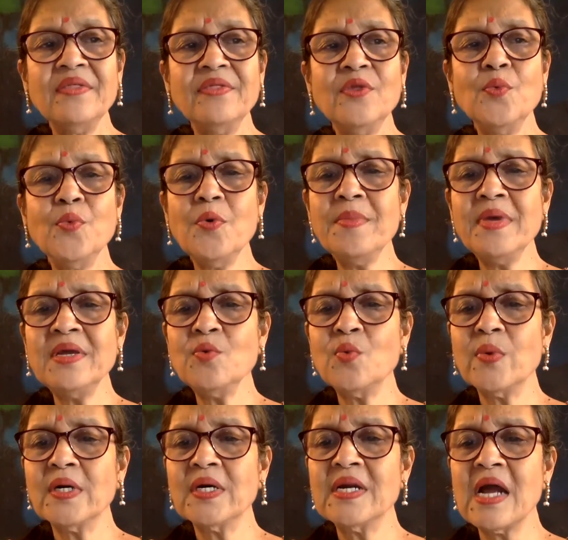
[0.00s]
The women
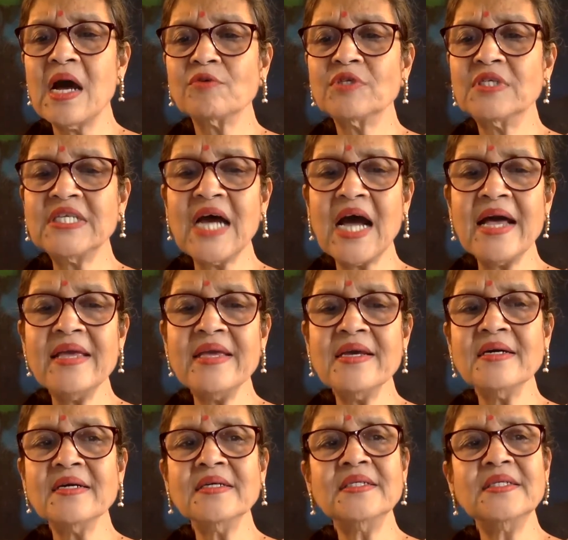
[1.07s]
were now
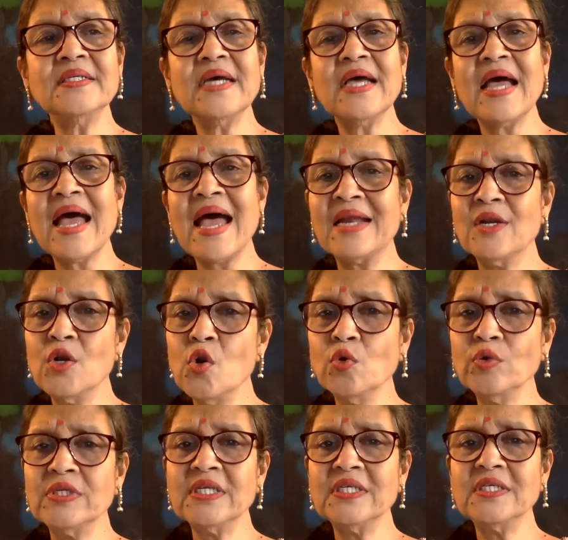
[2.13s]
tired and
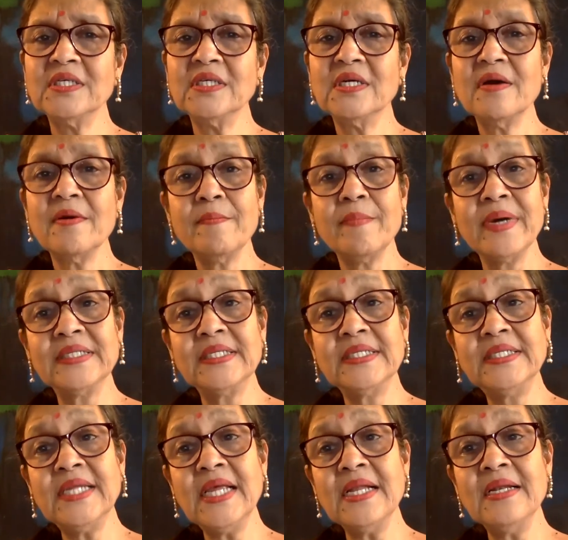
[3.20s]
loaded, but
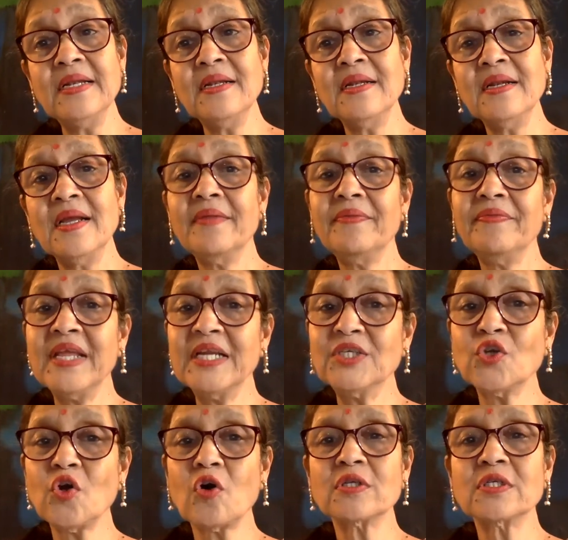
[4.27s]
still they
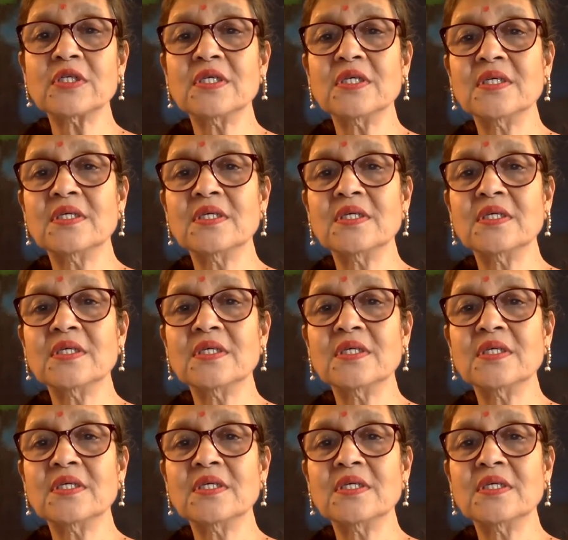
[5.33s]
talked.